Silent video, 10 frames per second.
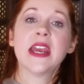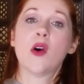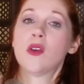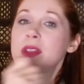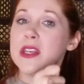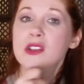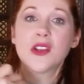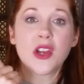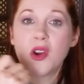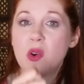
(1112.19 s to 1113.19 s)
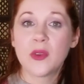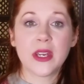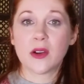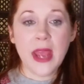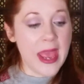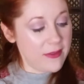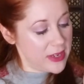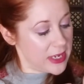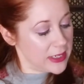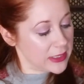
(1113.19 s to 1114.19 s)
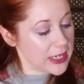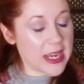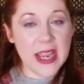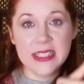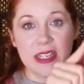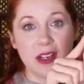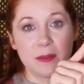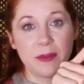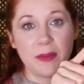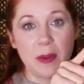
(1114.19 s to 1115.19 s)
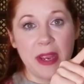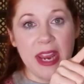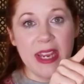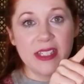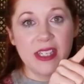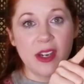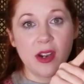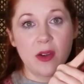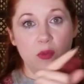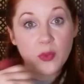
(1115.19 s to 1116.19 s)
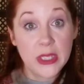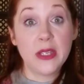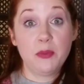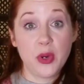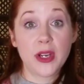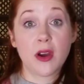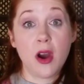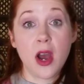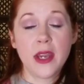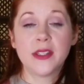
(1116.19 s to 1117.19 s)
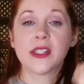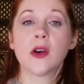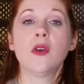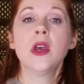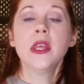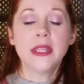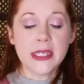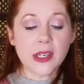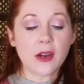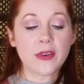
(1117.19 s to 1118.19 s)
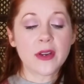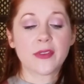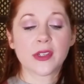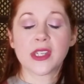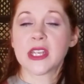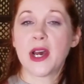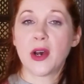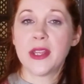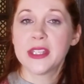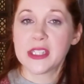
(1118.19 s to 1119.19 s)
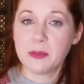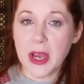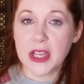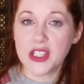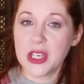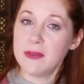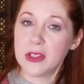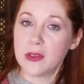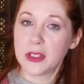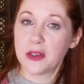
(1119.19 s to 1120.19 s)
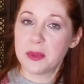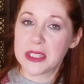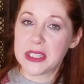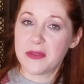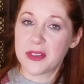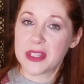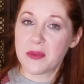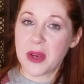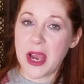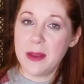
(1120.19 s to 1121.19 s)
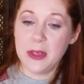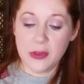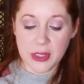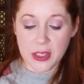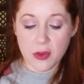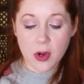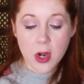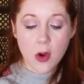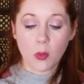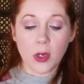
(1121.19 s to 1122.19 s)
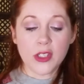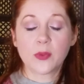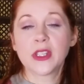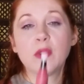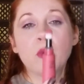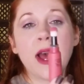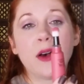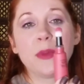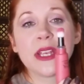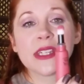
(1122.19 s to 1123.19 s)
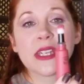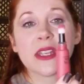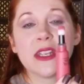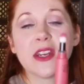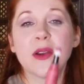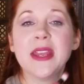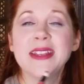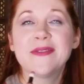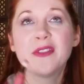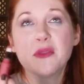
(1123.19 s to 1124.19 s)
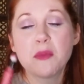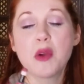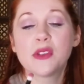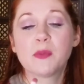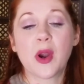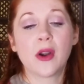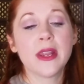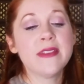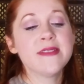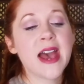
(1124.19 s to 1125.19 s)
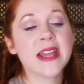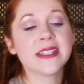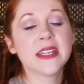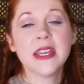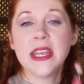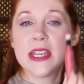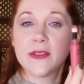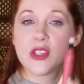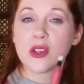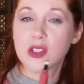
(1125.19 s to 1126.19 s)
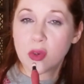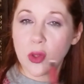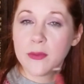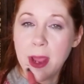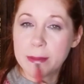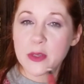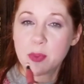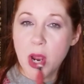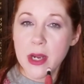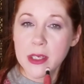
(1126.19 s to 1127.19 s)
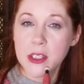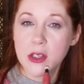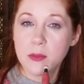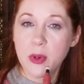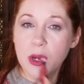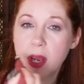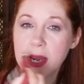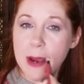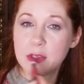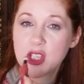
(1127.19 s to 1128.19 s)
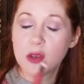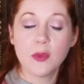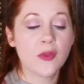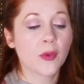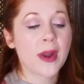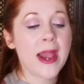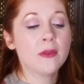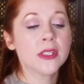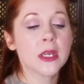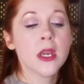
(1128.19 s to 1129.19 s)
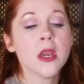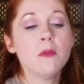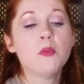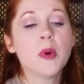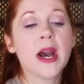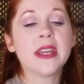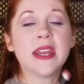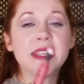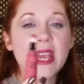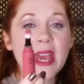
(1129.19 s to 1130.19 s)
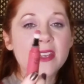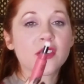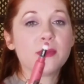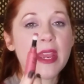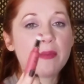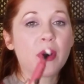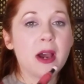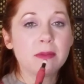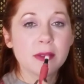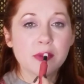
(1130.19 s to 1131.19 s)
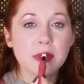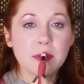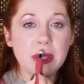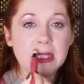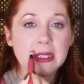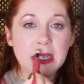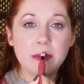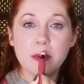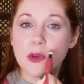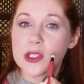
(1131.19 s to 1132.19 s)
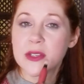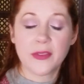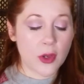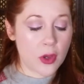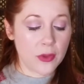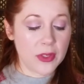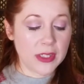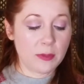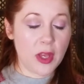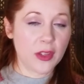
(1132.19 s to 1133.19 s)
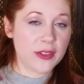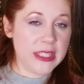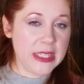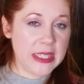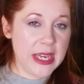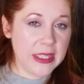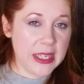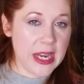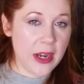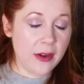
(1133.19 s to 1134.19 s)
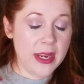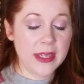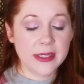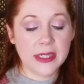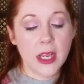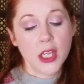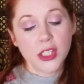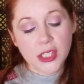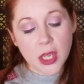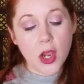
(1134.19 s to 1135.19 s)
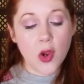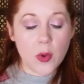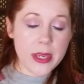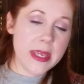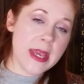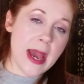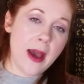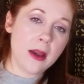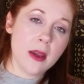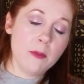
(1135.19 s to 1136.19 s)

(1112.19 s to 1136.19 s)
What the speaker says: Or then you can go, you know, heavy in like I did on my hands here and really put it on. So these are very versatile, and the sponge, even though a little bit different than what I'm used to, works really well because it, you know, for the most part, in that it gives you control of how much product you can put on, how much you can move around. But again, you may have problems with it being a little bit more difficult in the smaller detailing areas. So yeah.